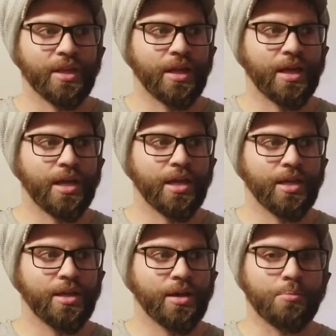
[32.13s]

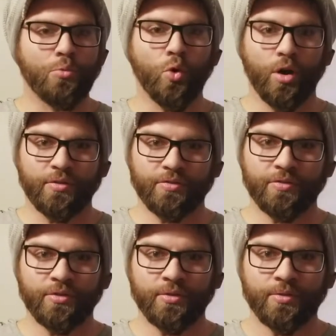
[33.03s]
a
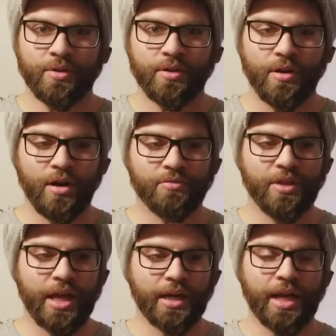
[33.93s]
morph of
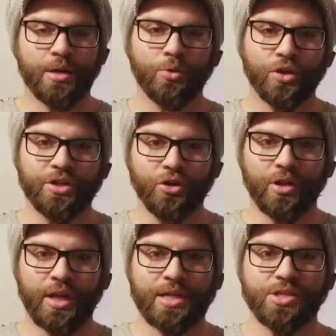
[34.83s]
that animal in your
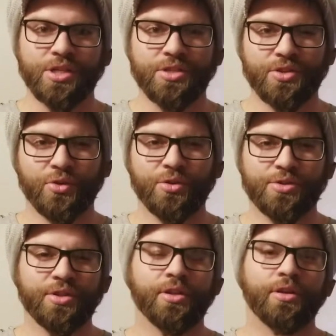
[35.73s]
collection. So
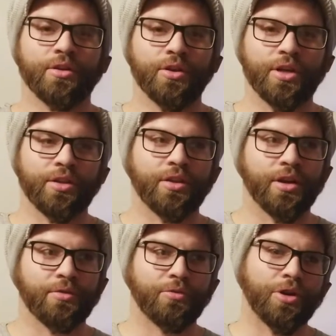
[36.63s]
usually you're looking
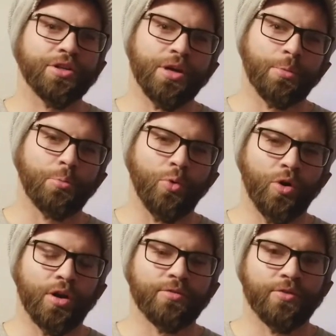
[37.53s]
like for a double
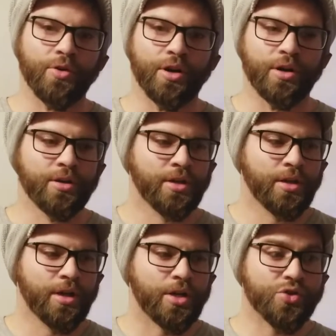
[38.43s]
morph or
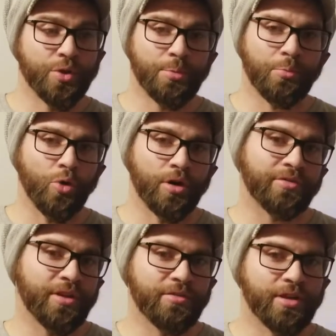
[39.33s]
a triple
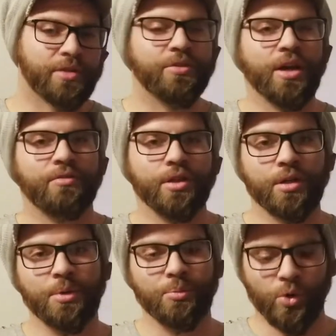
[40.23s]
morph, even if you have a little
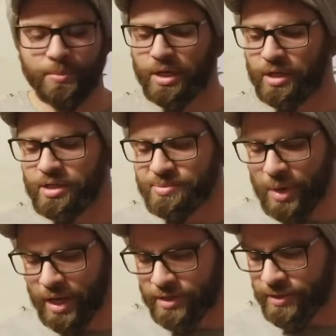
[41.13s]
bit more money to
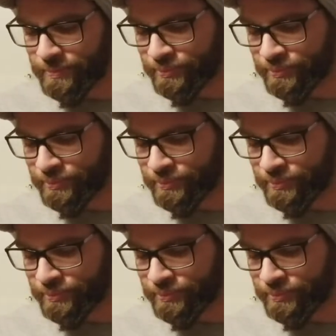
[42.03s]
spend.